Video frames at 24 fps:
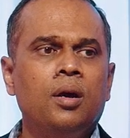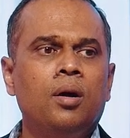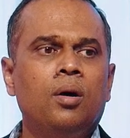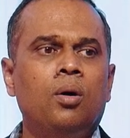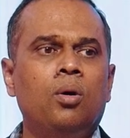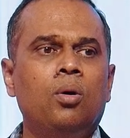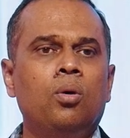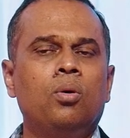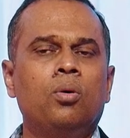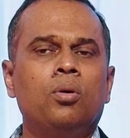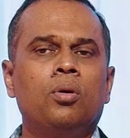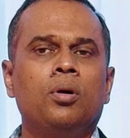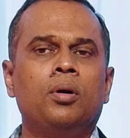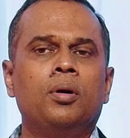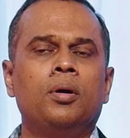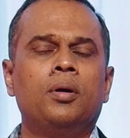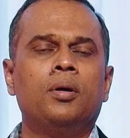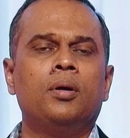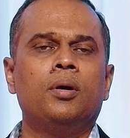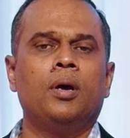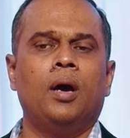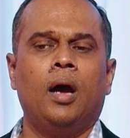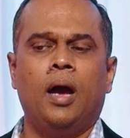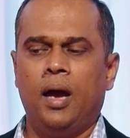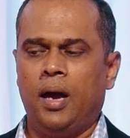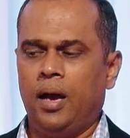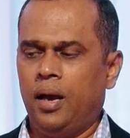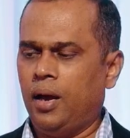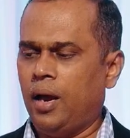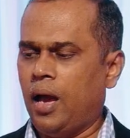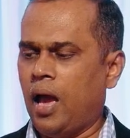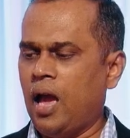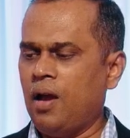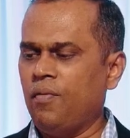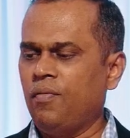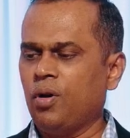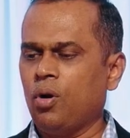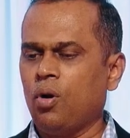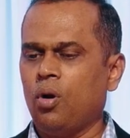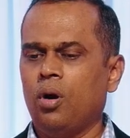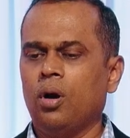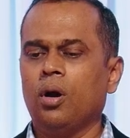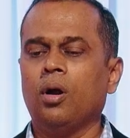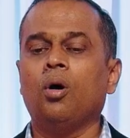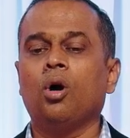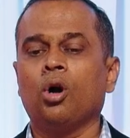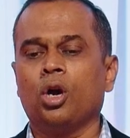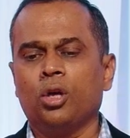Oh, I have a rod.
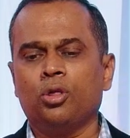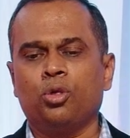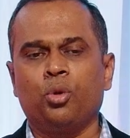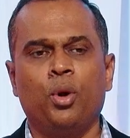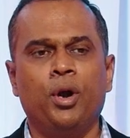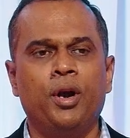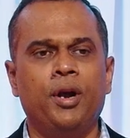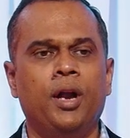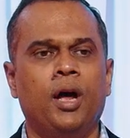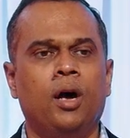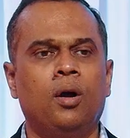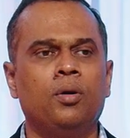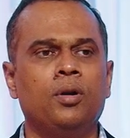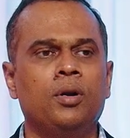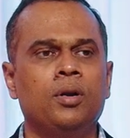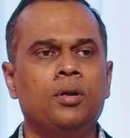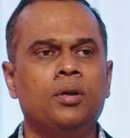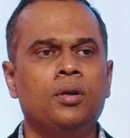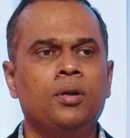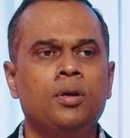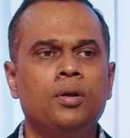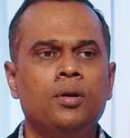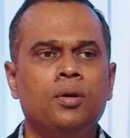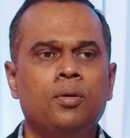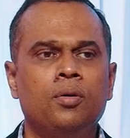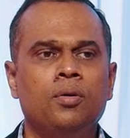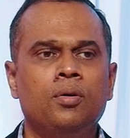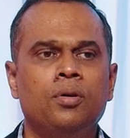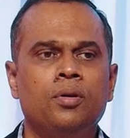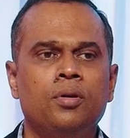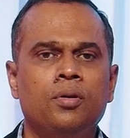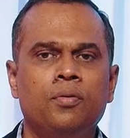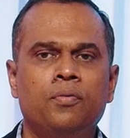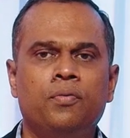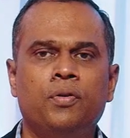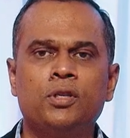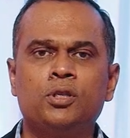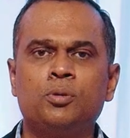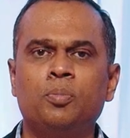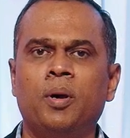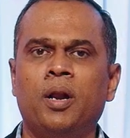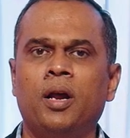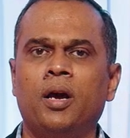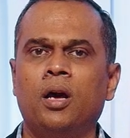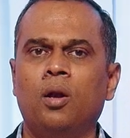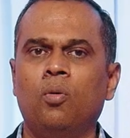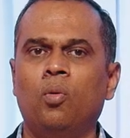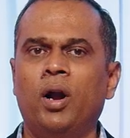Okay, throw it down. First
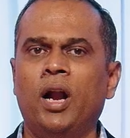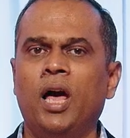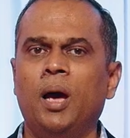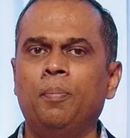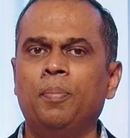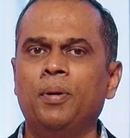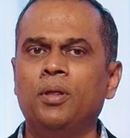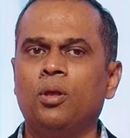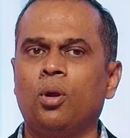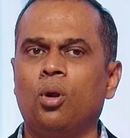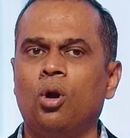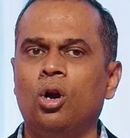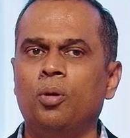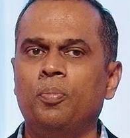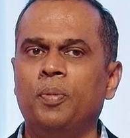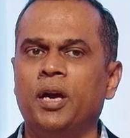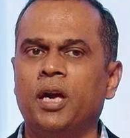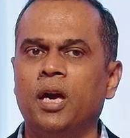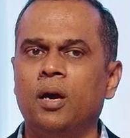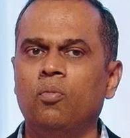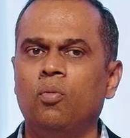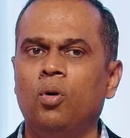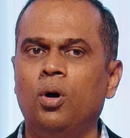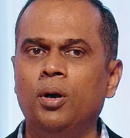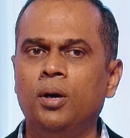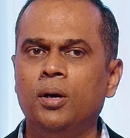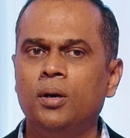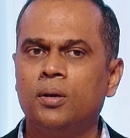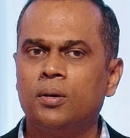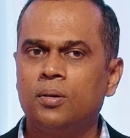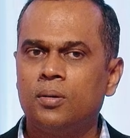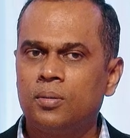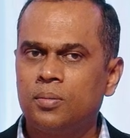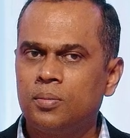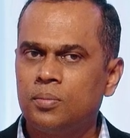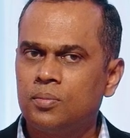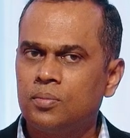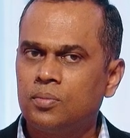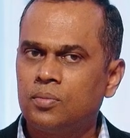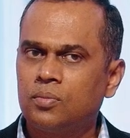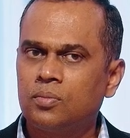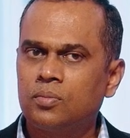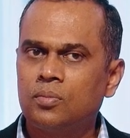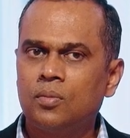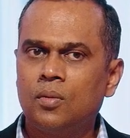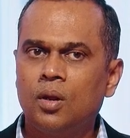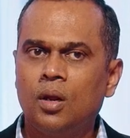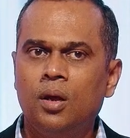miracle, what happened? The rod became what?
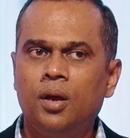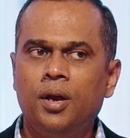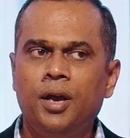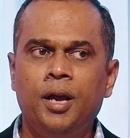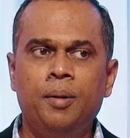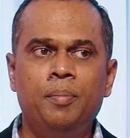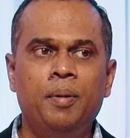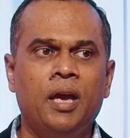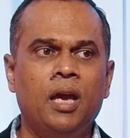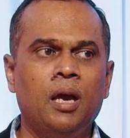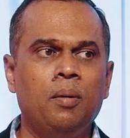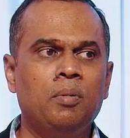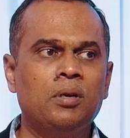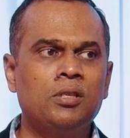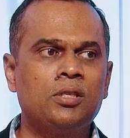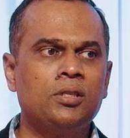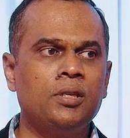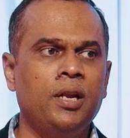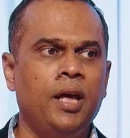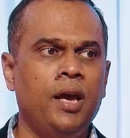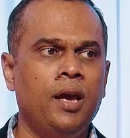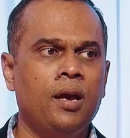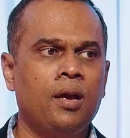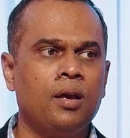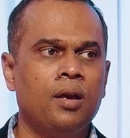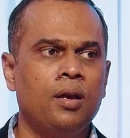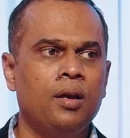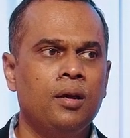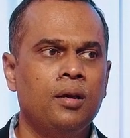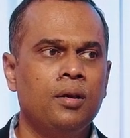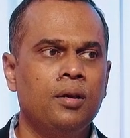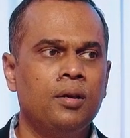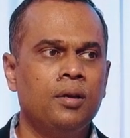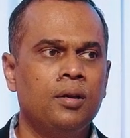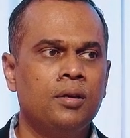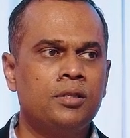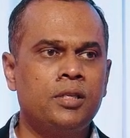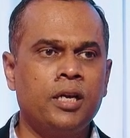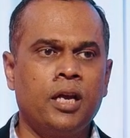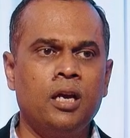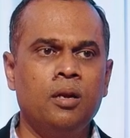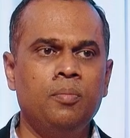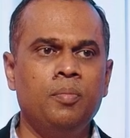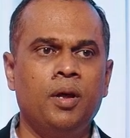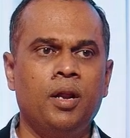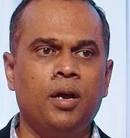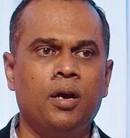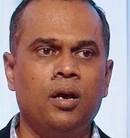It became a snake.
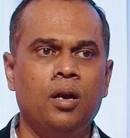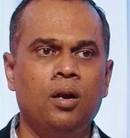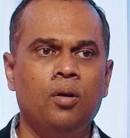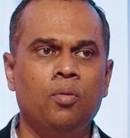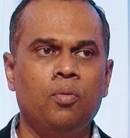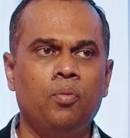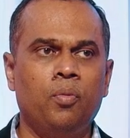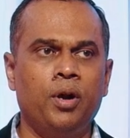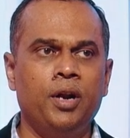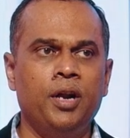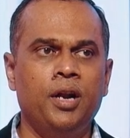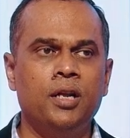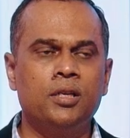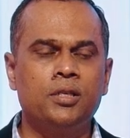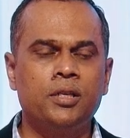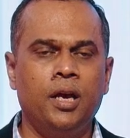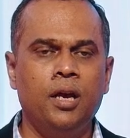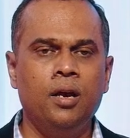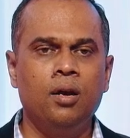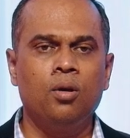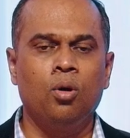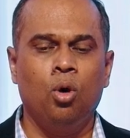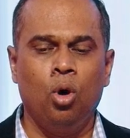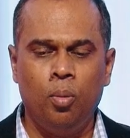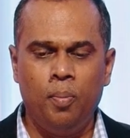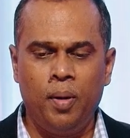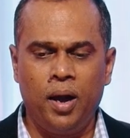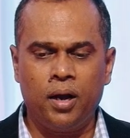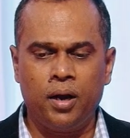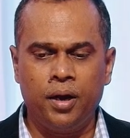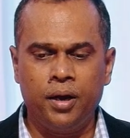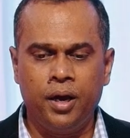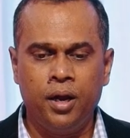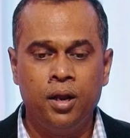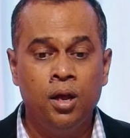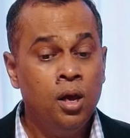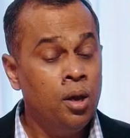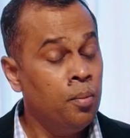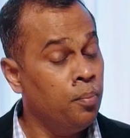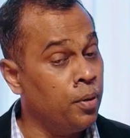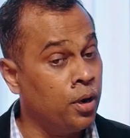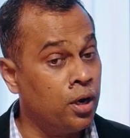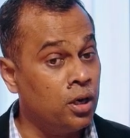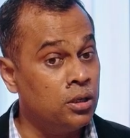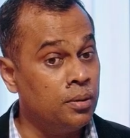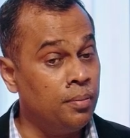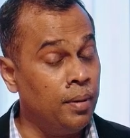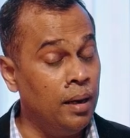Second miracle, what did he say? Go back again.
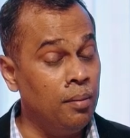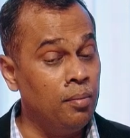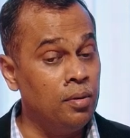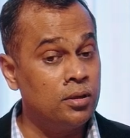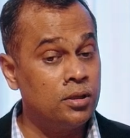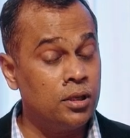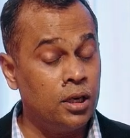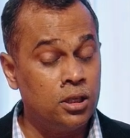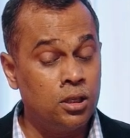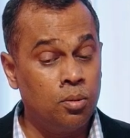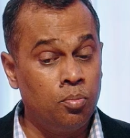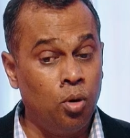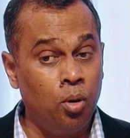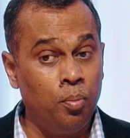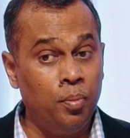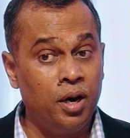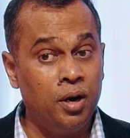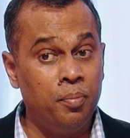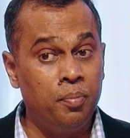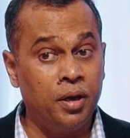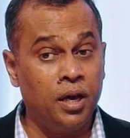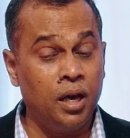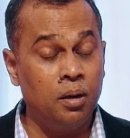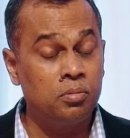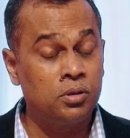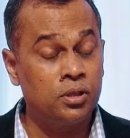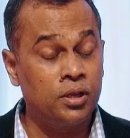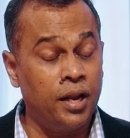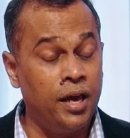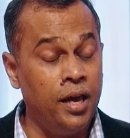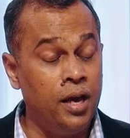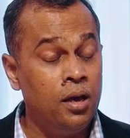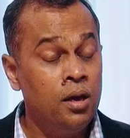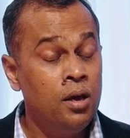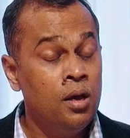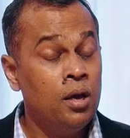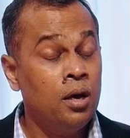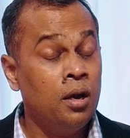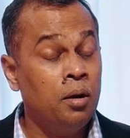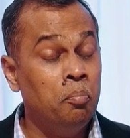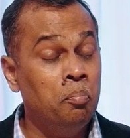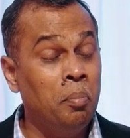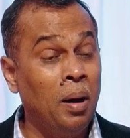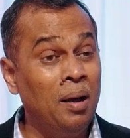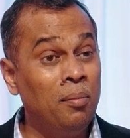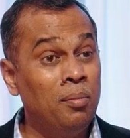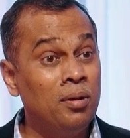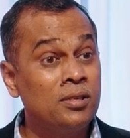Because the Bible says the moment it became snake,
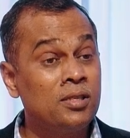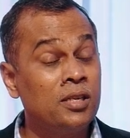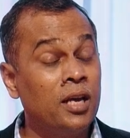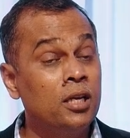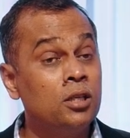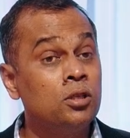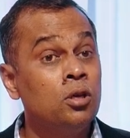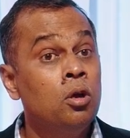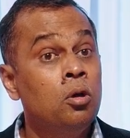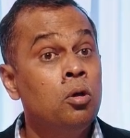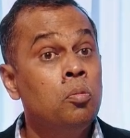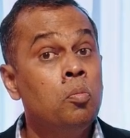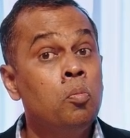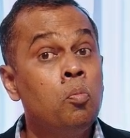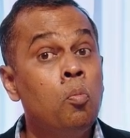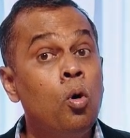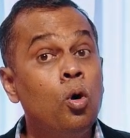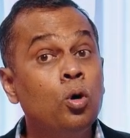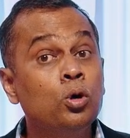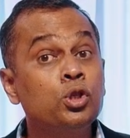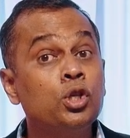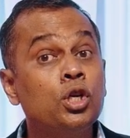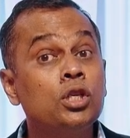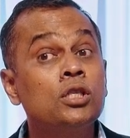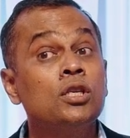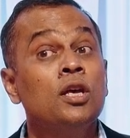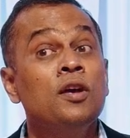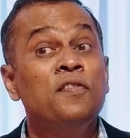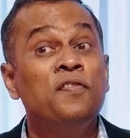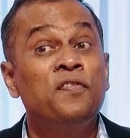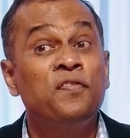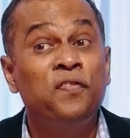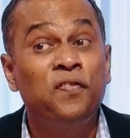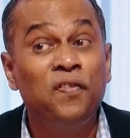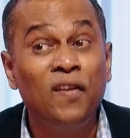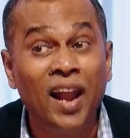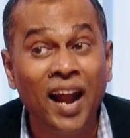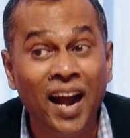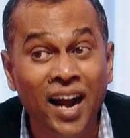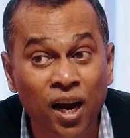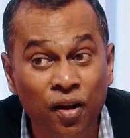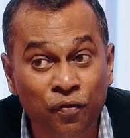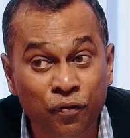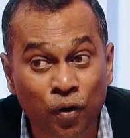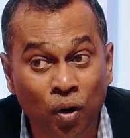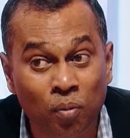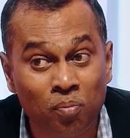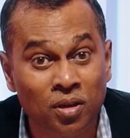Bible says Moses
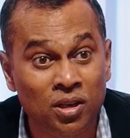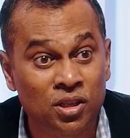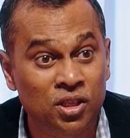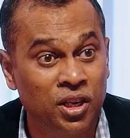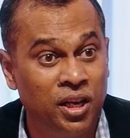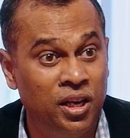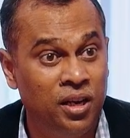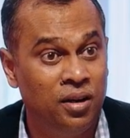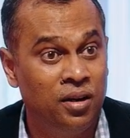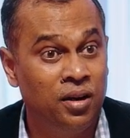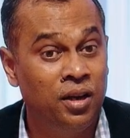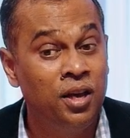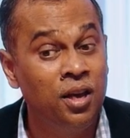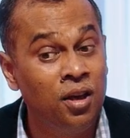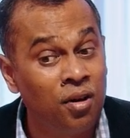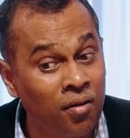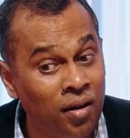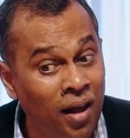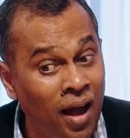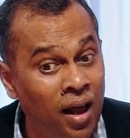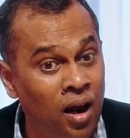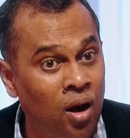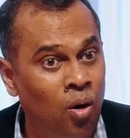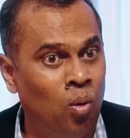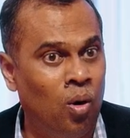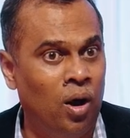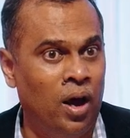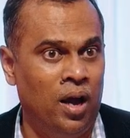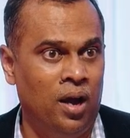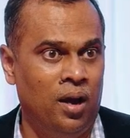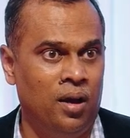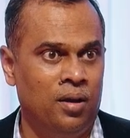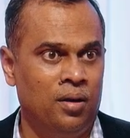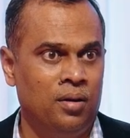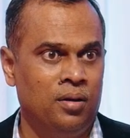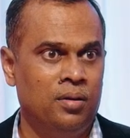fled from the scene. He ran away.